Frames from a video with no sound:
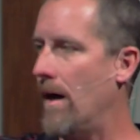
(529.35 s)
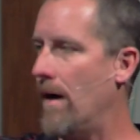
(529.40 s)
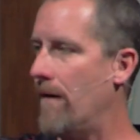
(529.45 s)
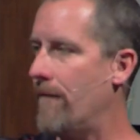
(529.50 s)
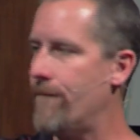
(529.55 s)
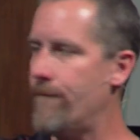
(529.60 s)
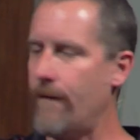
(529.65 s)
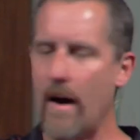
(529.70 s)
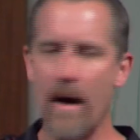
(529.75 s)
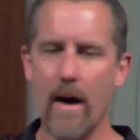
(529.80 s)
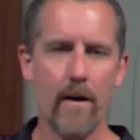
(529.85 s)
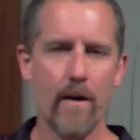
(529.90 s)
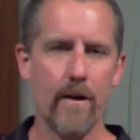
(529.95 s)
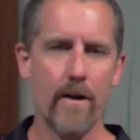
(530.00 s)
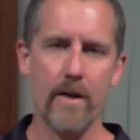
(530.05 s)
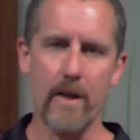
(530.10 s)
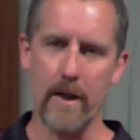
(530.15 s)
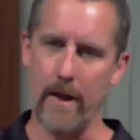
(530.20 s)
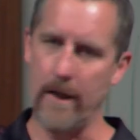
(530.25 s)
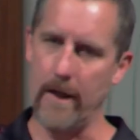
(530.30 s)
far
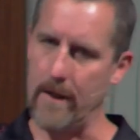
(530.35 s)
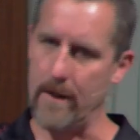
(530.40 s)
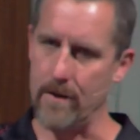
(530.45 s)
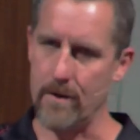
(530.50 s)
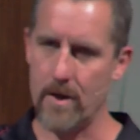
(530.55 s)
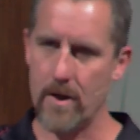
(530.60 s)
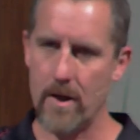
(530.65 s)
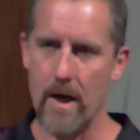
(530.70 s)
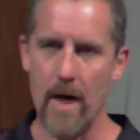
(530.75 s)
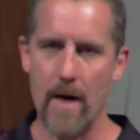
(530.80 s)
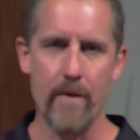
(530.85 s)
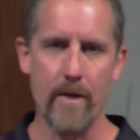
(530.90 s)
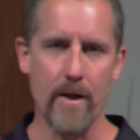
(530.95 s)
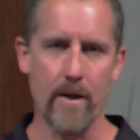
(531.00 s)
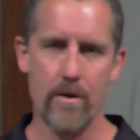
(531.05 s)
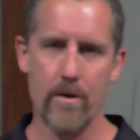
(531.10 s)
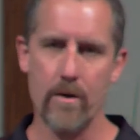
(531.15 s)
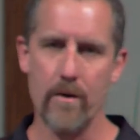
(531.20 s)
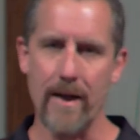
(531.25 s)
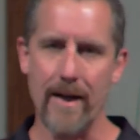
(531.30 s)
in the east coming
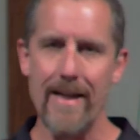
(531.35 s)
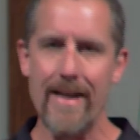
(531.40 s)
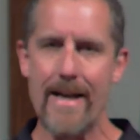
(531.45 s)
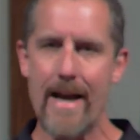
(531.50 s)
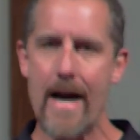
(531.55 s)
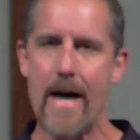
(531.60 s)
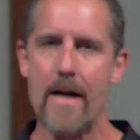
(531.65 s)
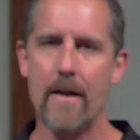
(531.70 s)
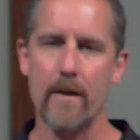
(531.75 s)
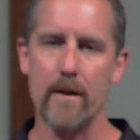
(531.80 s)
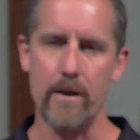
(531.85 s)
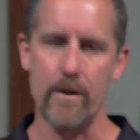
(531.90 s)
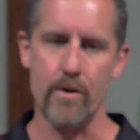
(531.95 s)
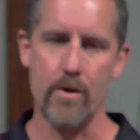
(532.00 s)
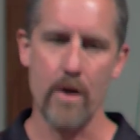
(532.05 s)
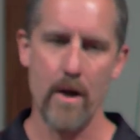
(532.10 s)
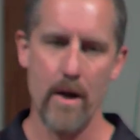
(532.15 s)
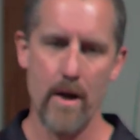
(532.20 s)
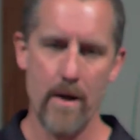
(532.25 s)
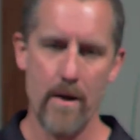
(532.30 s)
to acknowledge
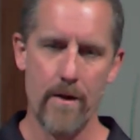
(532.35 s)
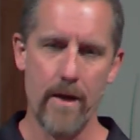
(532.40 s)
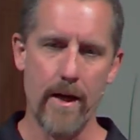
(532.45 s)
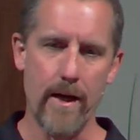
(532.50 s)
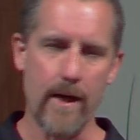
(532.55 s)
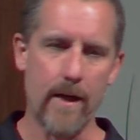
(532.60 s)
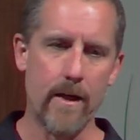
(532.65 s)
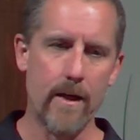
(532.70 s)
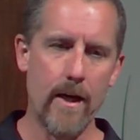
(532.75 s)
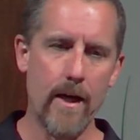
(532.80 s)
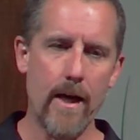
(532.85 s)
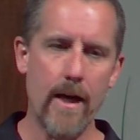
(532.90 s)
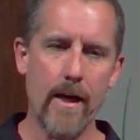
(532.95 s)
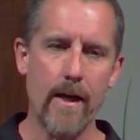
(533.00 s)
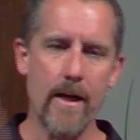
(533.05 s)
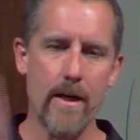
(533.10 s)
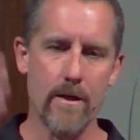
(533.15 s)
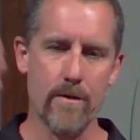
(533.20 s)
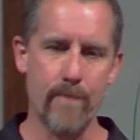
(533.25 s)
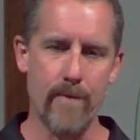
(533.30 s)
that a king
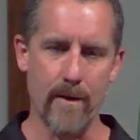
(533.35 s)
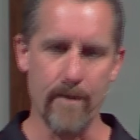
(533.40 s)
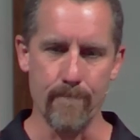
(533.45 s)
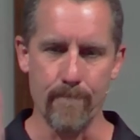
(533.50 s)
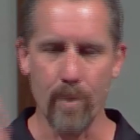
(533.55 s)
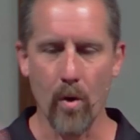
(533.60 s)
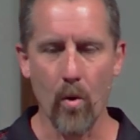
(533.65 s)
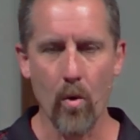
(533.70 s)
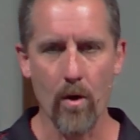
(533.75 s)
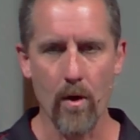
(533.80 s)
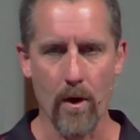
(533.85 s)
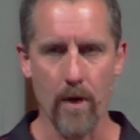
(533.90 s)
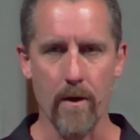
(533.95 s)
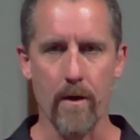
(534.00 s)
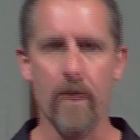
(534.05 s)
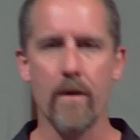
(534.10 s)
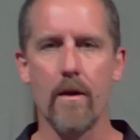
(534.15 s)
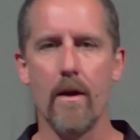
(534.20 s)
has been born,